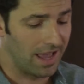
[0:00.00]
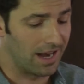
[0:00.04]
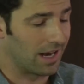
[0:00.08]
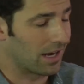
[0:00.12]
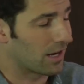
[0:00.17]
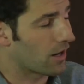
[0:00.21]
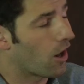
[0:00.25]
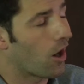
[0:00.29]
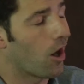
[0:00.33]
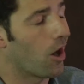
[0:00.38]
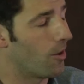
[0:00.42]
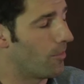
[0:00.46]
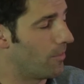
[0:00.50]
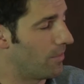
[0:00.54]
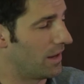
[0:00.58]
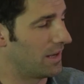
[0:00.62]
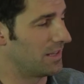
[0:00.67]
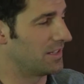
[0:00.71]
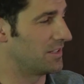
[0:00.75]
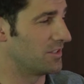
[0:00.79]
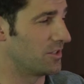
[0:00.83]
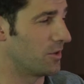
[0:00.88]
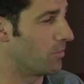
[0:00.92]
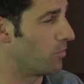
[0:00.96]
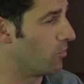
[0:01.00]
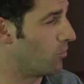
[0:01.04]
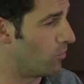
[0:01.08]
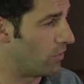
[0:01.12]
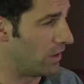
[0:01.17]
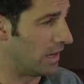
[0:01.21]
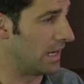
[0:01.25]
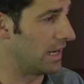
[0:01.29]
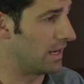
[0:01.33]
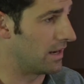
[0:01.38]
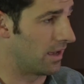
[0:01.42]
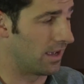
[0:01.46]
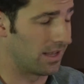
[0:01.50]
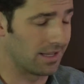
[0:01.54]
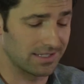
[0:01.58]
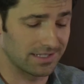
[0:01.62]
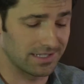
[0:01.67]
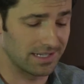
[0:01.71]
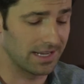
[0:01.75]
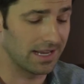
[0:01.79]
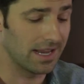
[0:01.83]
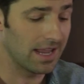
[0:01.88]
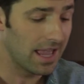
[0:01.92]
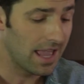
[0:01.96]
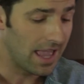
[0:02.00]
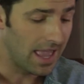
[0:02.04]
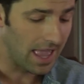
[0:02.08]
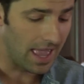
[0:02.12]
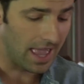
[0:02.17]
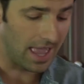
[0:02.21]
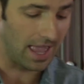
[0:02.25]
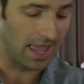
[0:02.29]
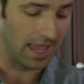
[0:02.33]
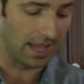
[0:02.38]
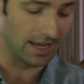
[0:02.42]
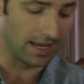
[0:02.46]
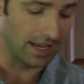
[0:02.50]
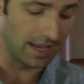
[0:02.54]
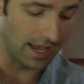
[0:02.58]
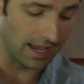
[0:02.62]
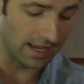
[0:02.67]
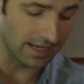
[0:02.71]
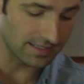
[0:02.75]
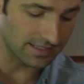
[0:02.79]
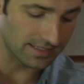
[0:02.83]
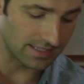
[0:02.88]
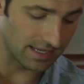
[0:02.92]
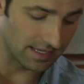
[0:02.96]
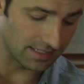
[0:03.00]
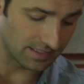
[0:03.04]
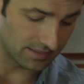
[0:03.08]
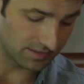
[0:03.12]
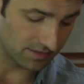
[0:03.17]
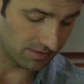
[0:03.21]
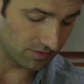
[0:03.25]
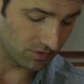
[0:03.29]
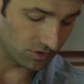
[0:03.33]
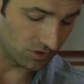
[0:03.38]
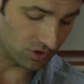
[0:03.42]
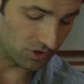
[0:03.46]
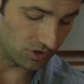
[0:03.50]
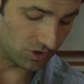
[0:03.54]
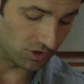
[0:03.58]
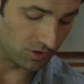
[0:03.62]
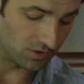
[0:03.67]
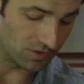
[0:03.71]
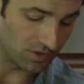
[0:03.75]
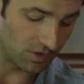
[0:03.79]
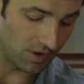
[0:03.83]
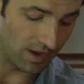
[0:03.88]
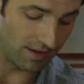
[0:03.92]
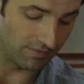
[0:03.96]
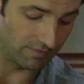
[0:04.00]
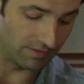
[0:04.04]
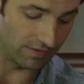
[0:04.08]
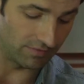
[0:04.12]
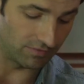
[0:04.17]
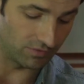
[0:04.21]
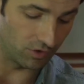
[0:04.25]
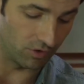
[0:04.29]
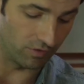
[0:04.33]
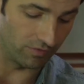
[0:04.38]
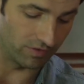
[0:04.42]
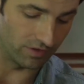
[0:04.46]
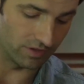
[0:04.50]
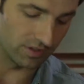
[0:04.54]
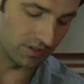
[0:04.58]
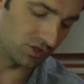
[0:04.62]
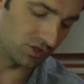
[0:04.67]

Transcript: and it caramelizes up really nicely. Mm. Any excess juice you have left over,